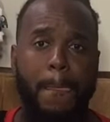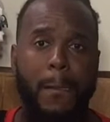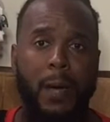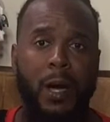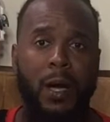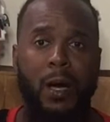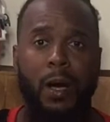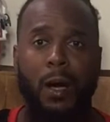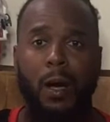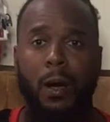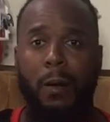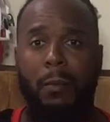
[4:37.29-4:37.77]

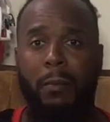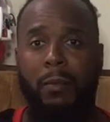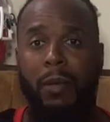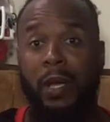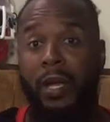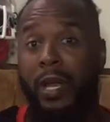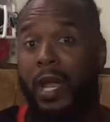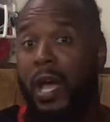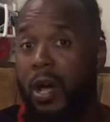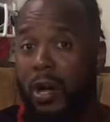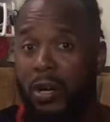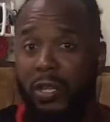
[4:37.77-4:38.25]

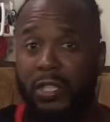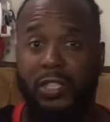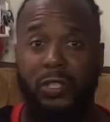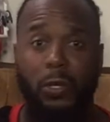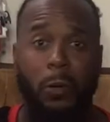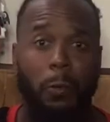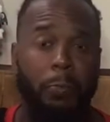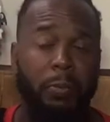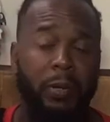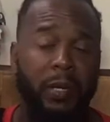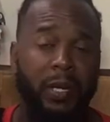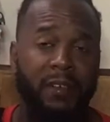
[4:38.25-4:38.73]
And I
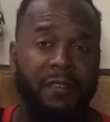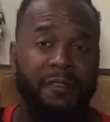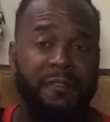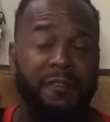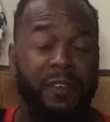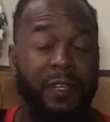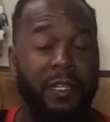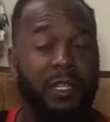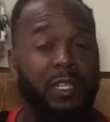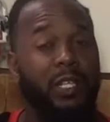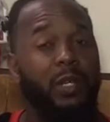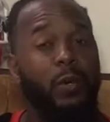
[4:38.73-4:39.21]
also picked
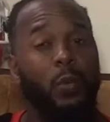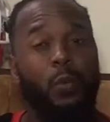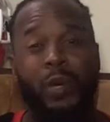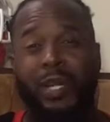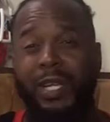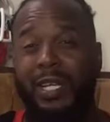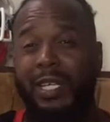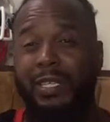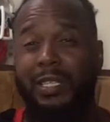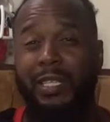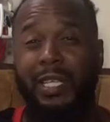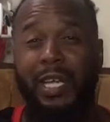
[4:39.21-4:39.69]
Philly to
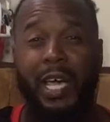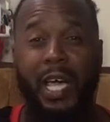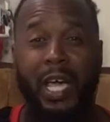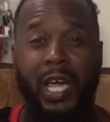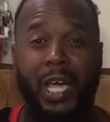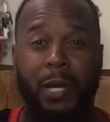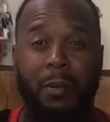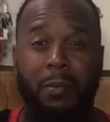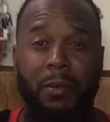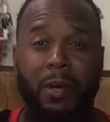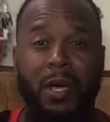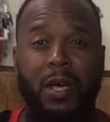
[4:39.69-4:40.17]
win this
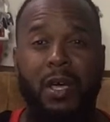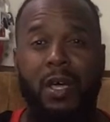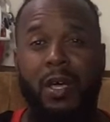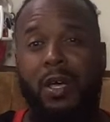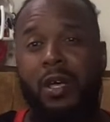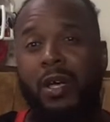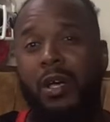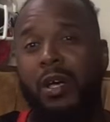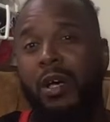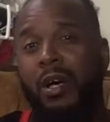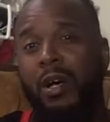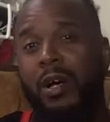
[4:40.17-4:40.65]
game
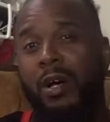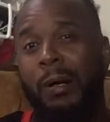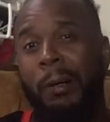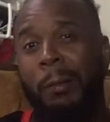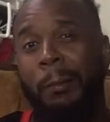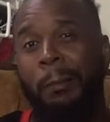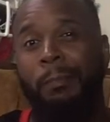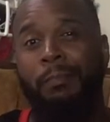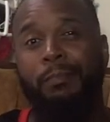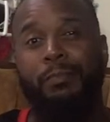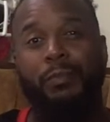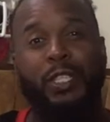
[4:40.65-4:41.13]

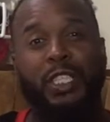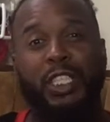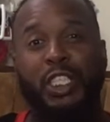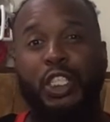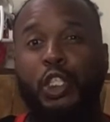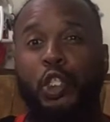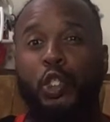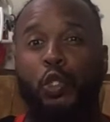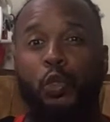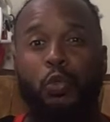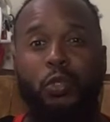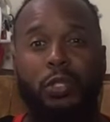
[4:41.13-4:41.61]

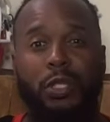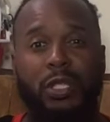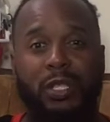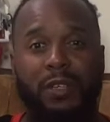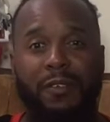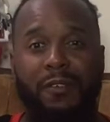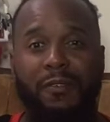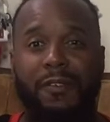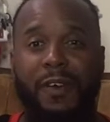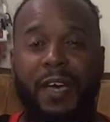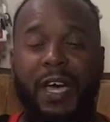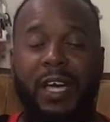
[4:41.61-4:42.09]
just due to
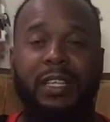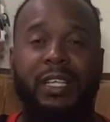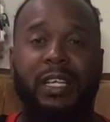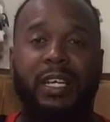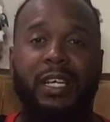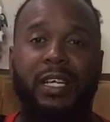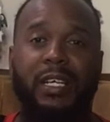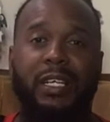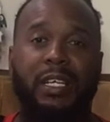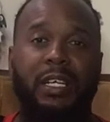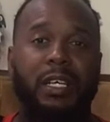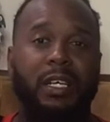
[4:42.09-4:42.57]
the fact
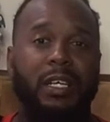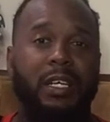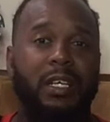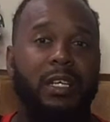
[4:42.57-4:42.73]
that